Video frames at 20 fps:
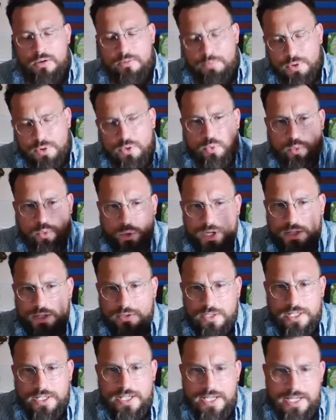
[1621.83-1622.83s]
but
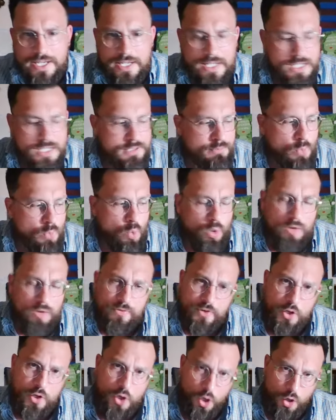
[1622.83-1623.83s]
really it is more
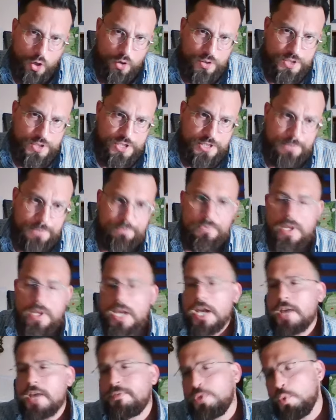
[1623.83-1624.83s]
of a curse.
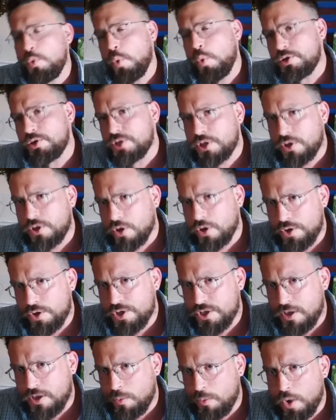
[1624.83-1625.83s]
If you want to
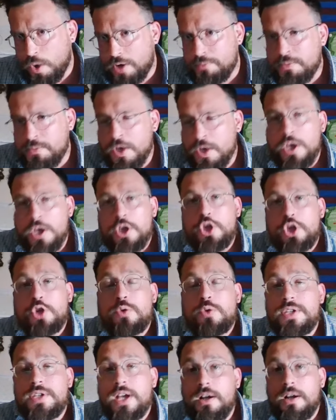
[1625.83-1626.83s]
curse someone,
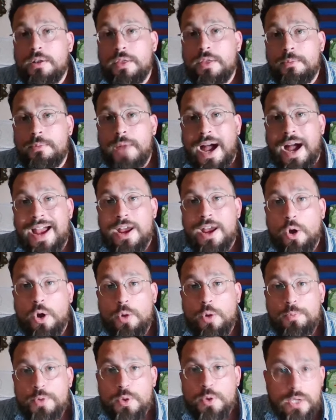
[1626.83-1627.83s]
you tell them, "I
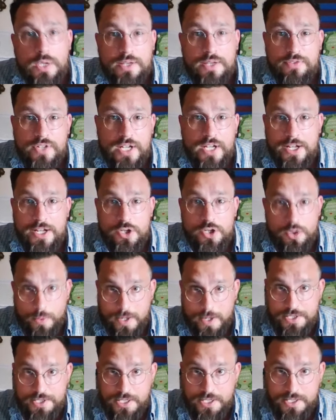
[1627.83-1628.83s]
hope you live in
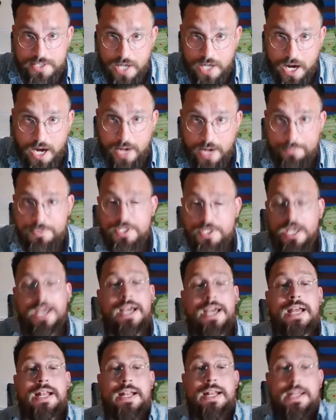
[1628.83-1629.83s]
interesting times."
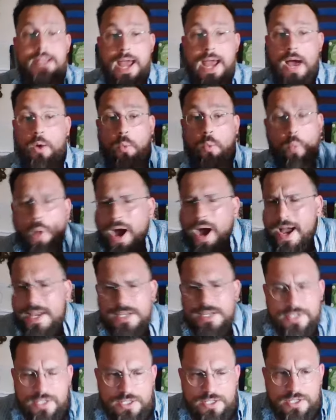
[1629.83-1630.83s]
Now, why
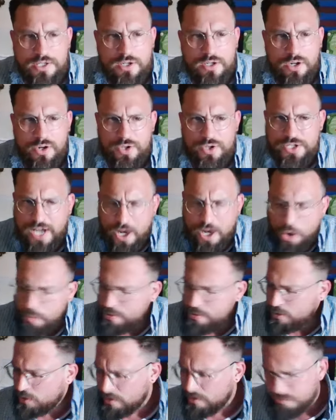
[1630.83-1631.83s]
is this a curse? I
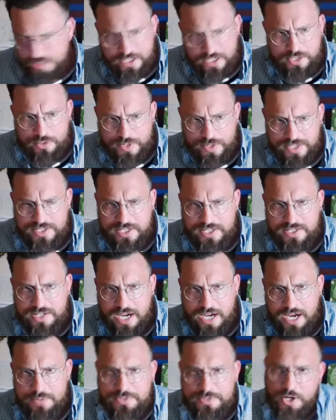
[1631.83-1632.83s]
hope you live in interesting
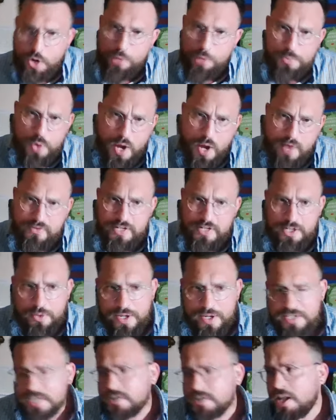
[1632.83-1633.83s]
times. I hope you have an
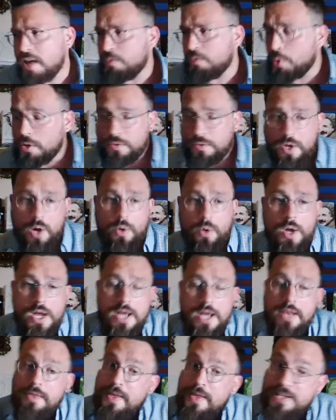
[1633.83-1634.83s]
interesting life. Well, no,
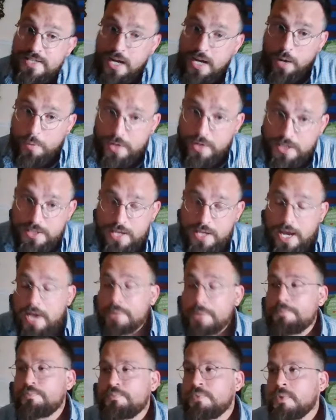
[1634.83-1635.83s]
that's not what it's saying.